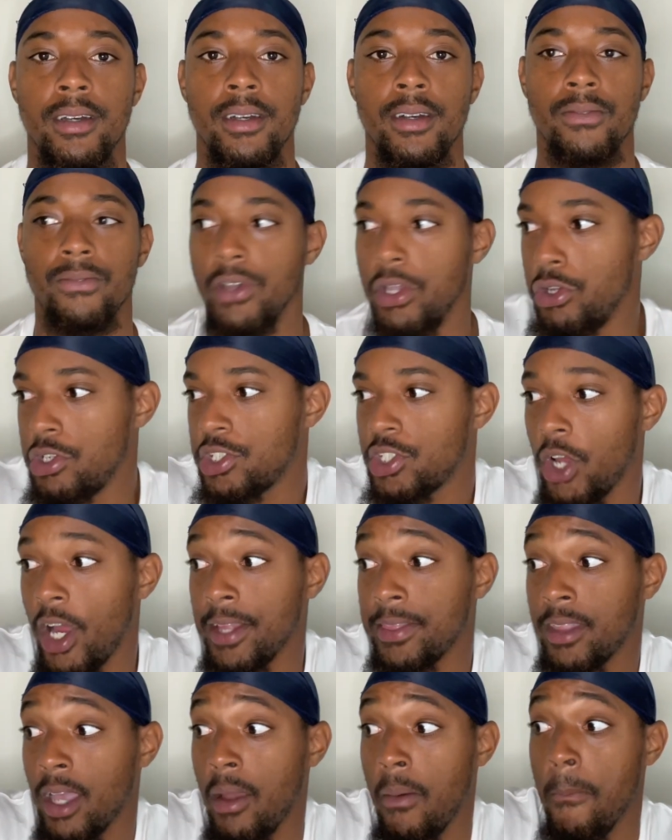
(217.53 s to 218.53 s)
When you
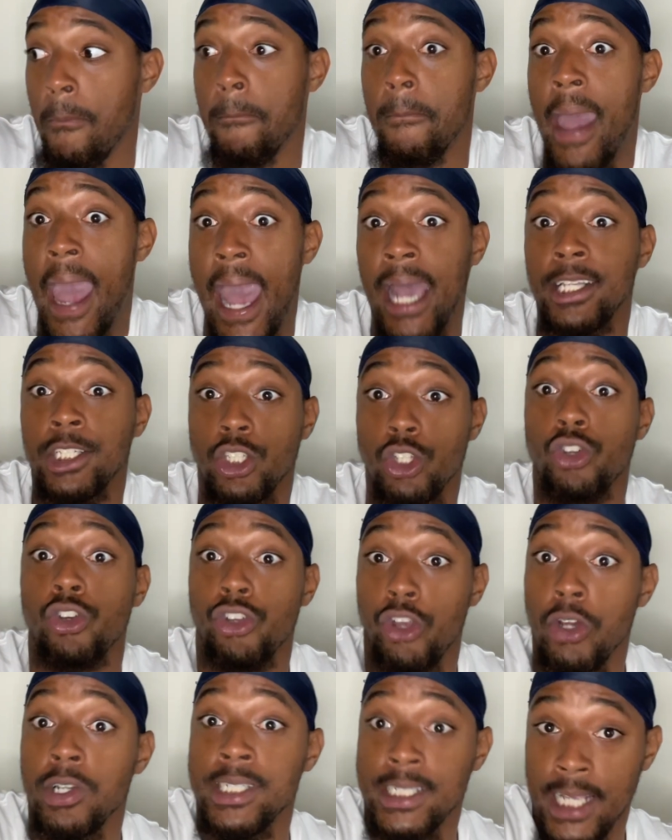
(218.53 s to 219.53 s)
start to master
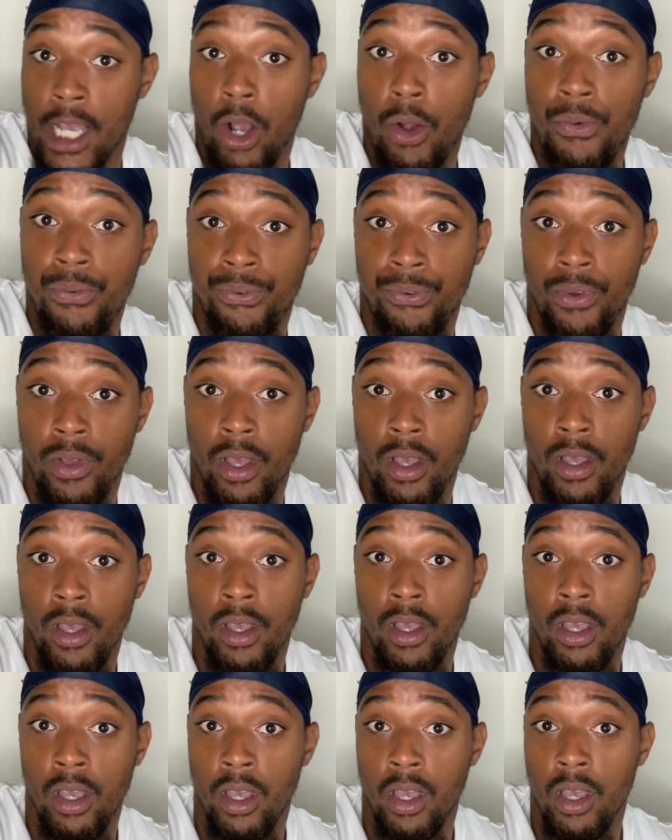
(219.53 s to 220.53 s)
yourself,
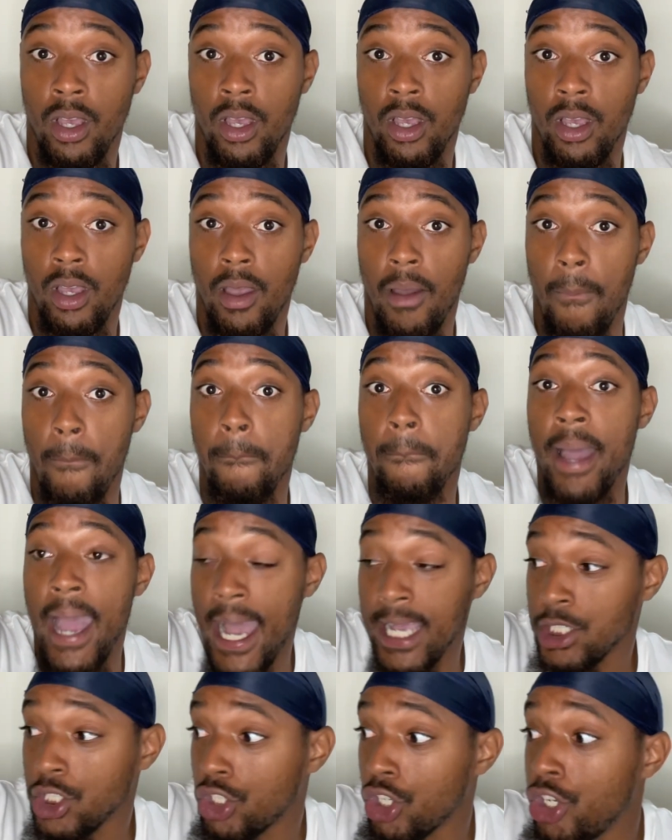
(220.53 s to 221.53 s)

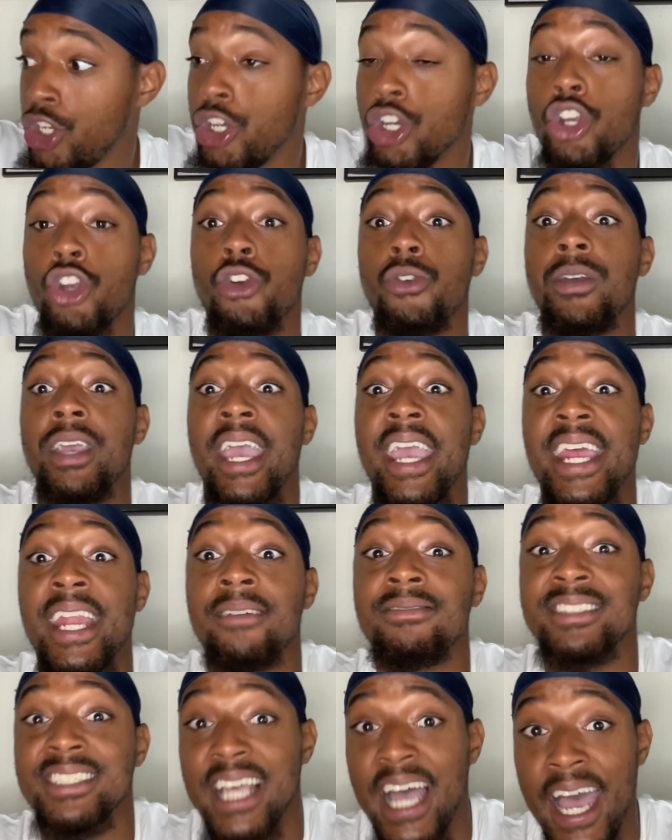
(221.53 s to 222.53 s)
master your creative
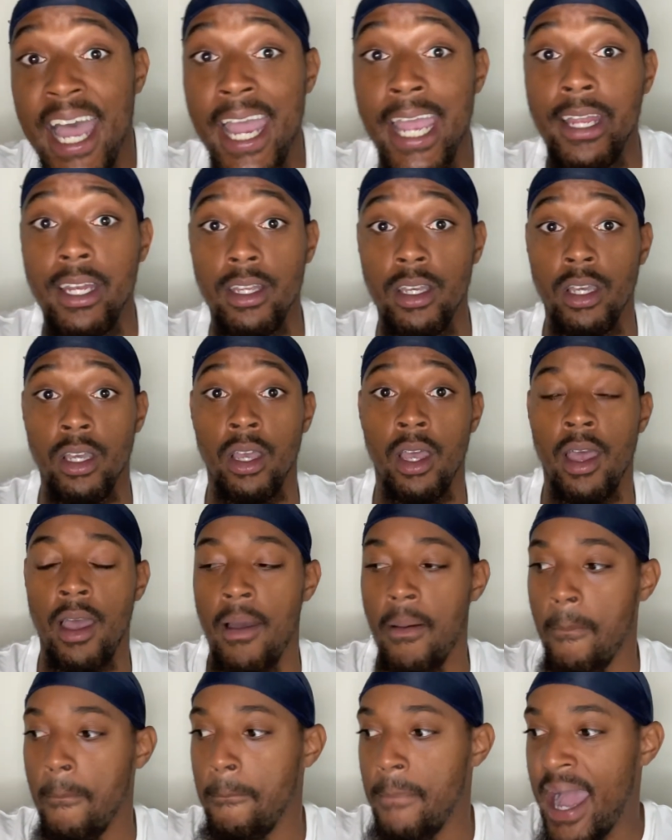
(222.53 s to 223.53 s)
side,
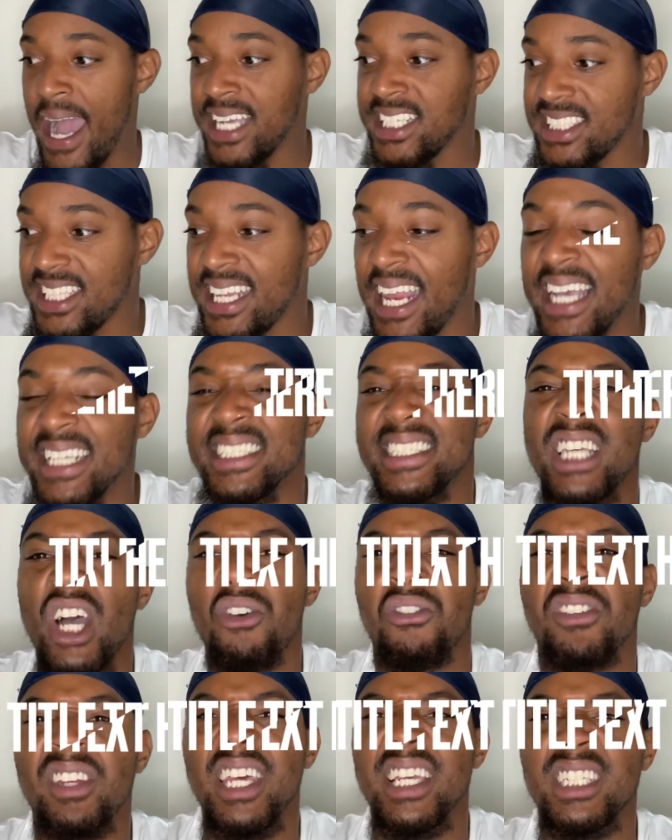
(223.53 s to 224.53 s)
master that
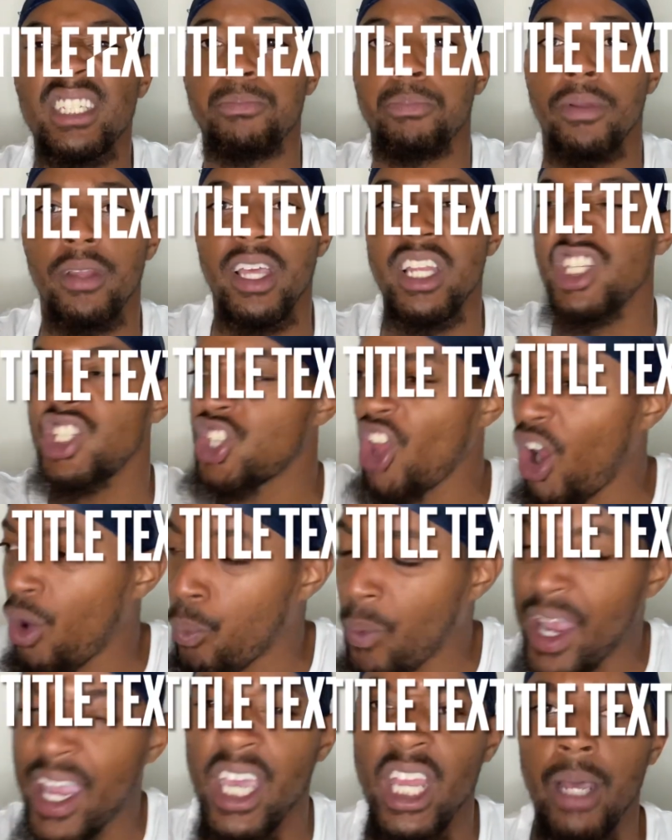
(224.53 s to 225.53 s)
self-discipline, start
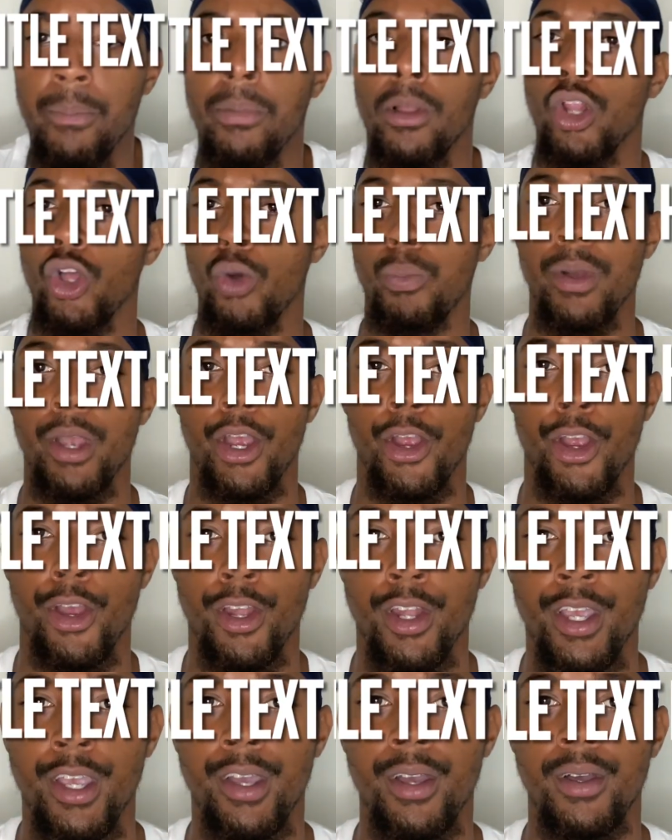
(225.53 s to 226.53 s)
waking up a little bit
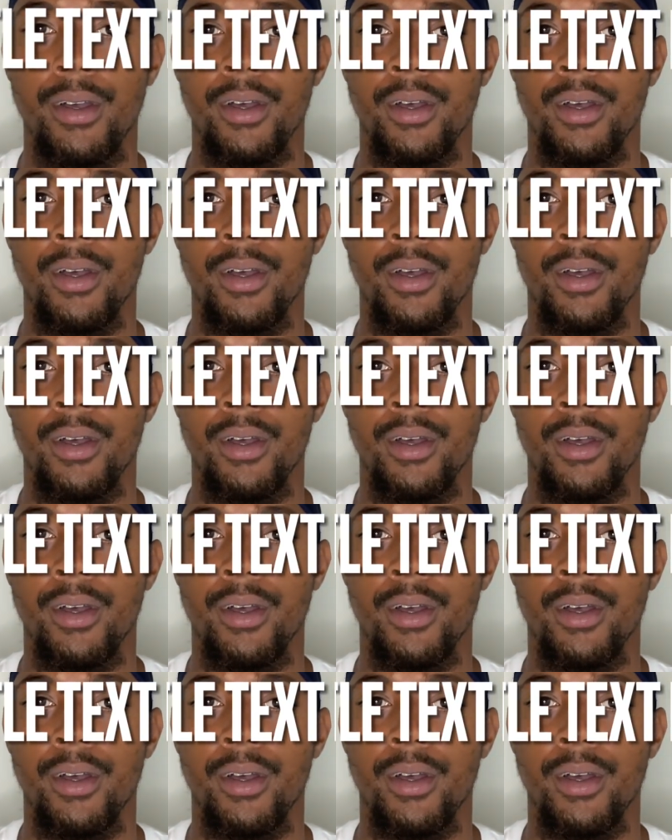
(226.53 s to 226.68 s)
earlier,